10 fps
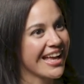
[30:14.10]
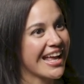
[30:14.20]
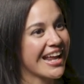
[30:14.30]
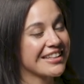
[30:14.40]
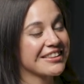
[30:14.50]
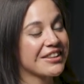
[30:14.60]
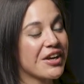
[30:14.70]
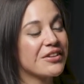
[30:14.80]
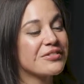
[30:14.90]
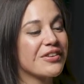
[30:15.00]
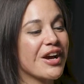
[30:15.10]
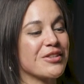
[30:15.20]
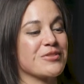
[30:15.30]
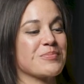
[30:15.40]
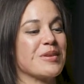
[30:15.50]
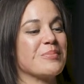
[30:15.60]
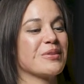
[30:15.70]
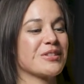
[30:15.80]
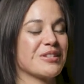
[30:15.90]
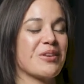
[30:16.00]
And I'd love other
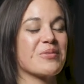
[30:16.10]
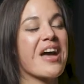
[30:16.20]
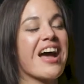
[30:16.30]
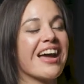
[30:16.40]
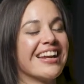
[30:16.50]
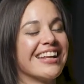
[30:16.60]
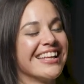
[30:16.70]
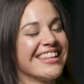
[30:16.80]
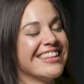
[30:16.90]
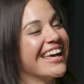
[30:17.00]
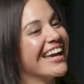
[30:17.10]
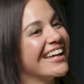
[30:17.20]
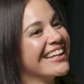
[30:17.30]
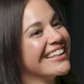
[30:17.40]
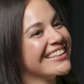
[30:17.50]
people to know that, that